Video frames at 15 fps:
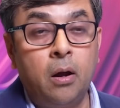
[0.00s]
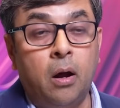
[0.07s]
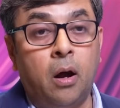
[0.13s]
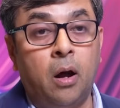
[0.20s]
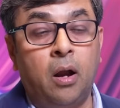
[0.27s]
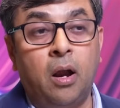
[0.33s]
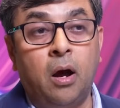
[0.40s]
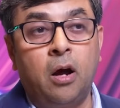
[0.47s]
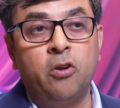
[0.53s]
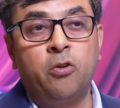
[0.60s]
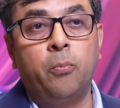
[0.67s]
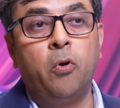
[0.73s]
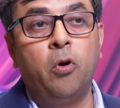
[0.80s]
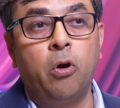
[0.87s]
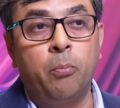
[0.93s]
a large
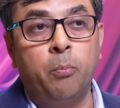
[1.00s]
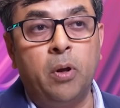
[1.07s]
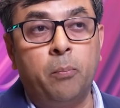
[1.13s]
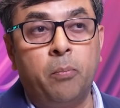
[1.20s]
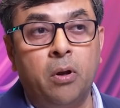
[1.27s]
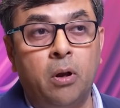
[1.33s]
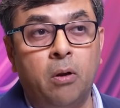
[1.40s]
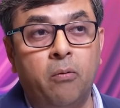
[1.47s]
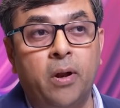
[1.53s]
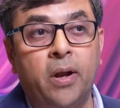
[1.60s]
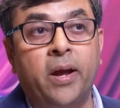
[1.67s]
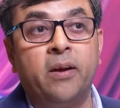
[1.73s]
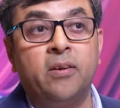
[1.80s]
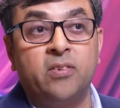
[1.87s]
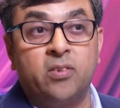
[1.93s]
pool of people will get